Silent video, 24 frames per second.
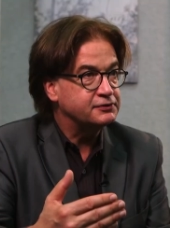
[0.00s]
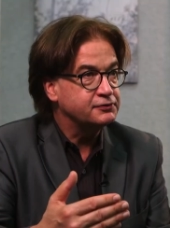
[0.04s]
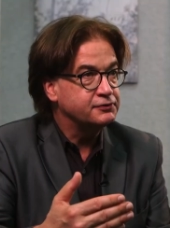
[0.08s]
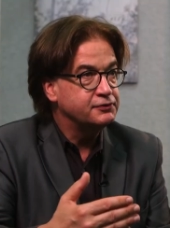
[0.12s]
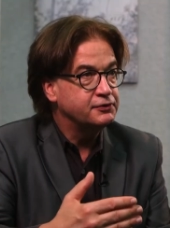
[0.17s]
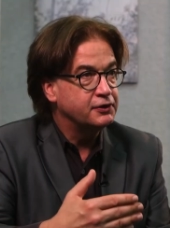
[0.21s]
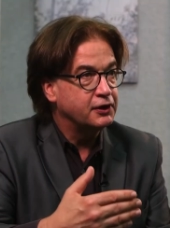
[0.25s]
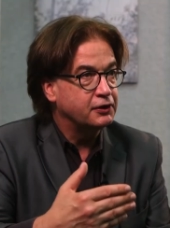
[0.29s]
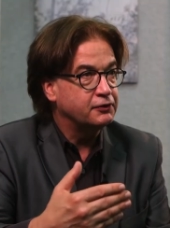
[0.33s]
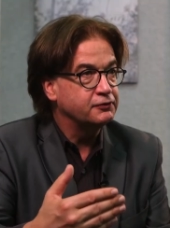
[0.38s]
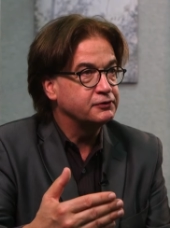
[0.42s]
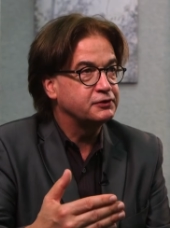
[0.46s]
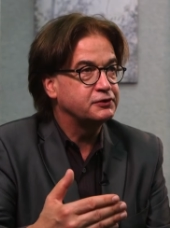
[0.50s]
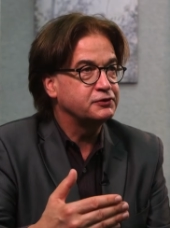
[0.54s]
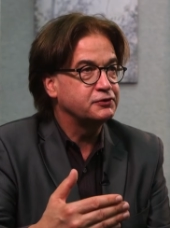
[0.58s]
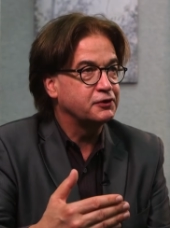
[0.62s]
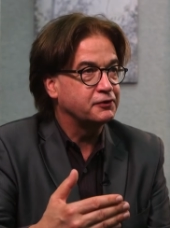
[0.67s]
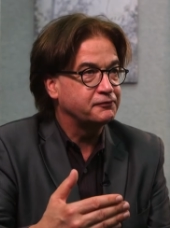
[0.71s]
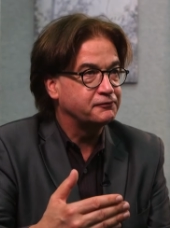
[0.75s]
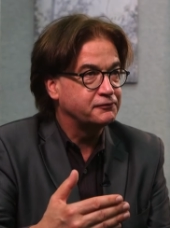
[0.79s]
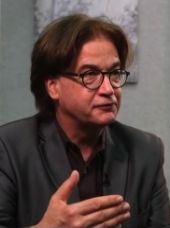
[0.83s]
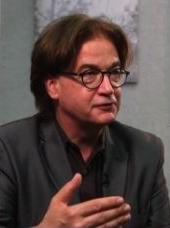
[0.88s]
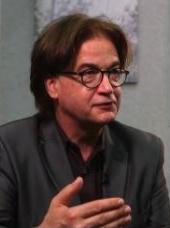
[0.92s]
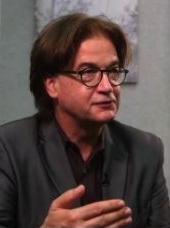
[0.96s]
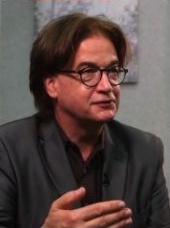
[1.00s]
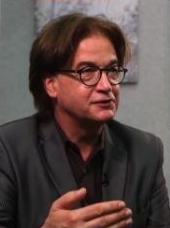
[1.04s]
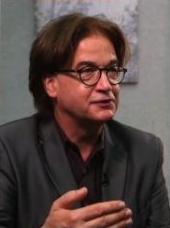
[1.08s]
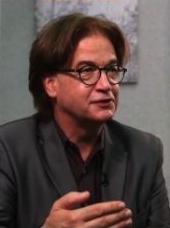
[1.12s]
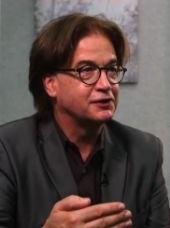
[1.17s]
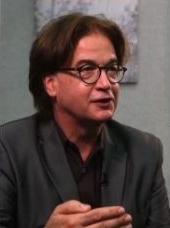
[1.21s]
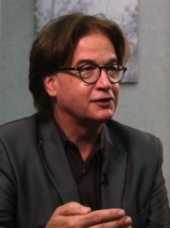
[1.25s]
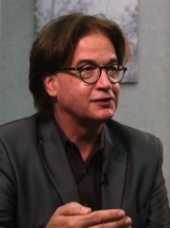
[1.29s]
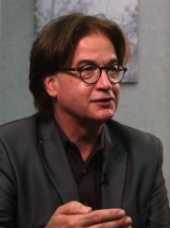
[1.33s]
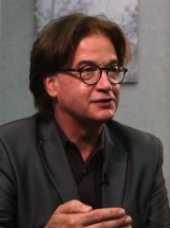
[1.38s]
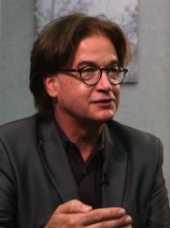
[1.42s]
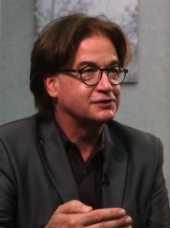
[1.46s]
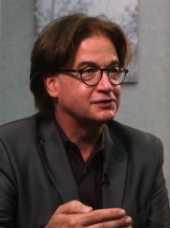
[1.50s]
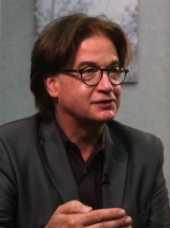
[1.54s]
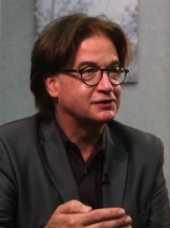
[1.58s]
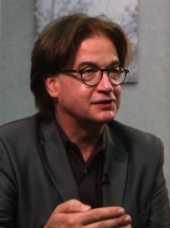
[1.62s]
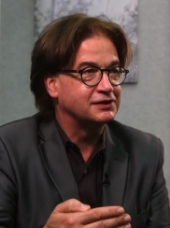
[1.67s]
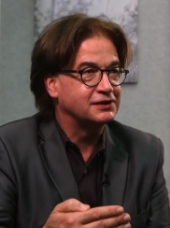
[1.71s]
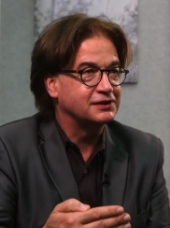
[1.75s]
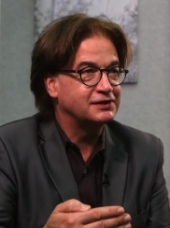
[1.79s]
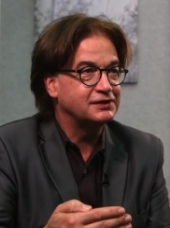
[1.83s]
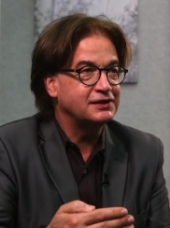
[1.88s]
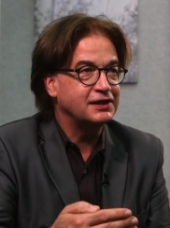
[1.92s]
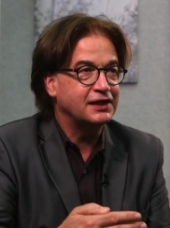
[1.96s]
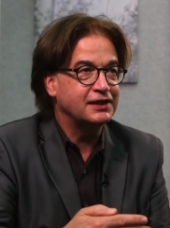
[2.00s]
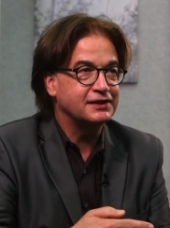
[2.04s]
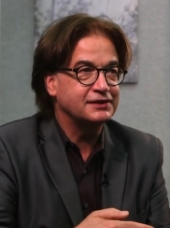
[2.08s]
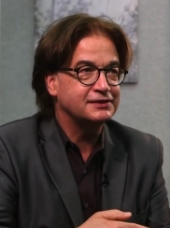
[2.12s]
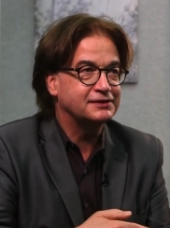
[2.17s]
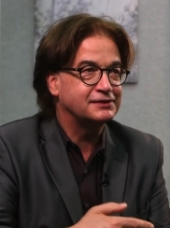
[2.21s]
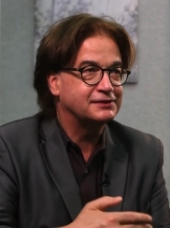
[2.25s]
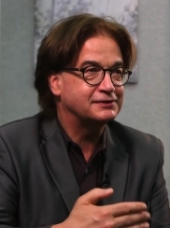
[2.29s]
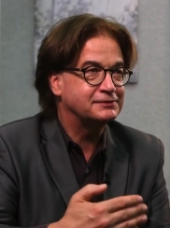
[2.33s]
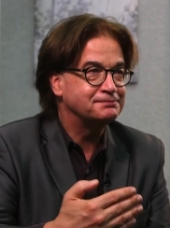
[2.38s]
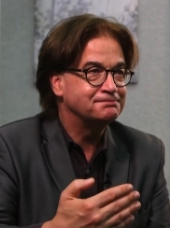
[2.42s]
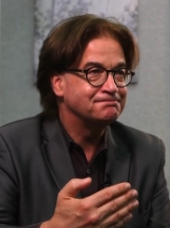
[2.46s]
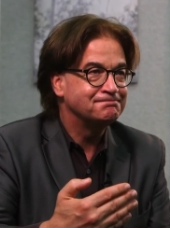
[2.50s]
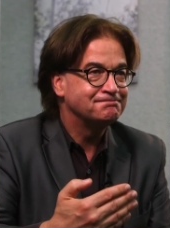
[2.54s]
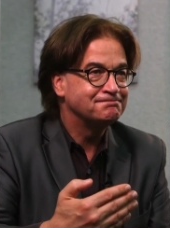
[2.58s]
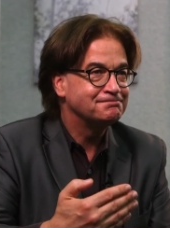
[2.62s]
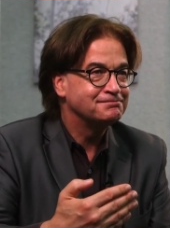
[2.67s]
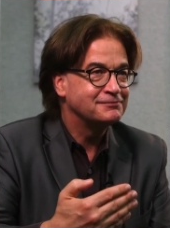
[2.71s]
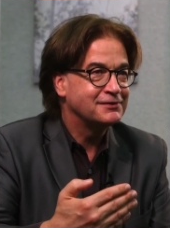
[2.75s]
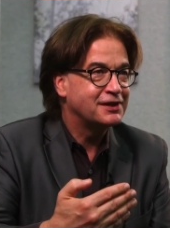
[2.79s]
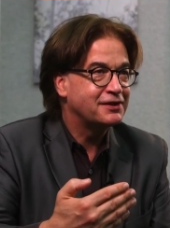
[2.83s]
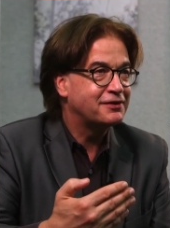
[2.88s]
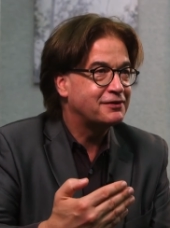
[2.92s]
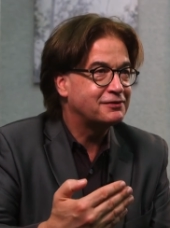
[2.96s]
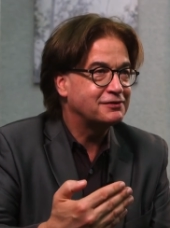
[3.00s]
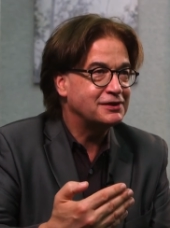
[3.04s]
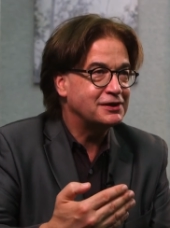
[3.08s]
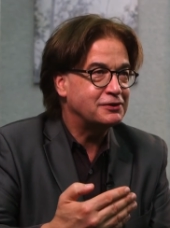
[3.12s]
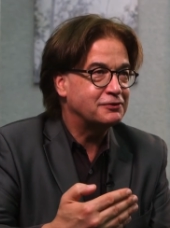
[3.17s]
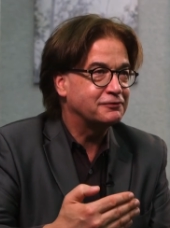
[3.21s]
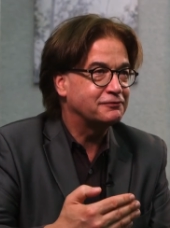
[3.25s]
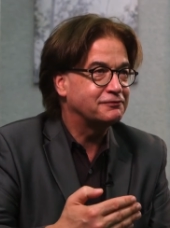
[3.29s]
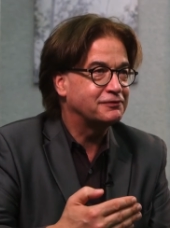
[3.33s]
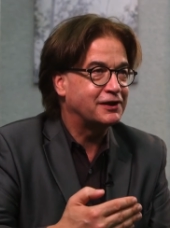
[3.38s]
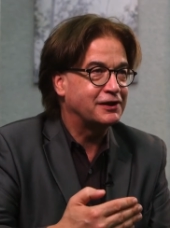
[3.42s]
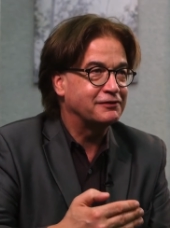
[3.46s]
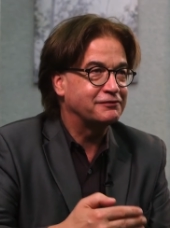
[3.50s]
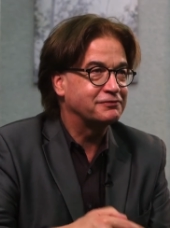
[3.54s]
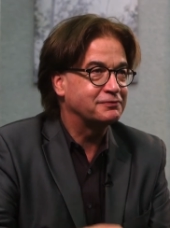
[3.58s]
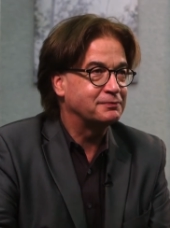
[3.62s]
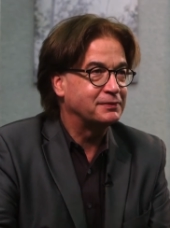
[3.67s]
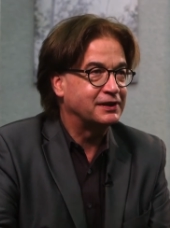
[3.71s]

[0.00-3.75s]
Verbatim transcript: you know your physiology, it takes three to five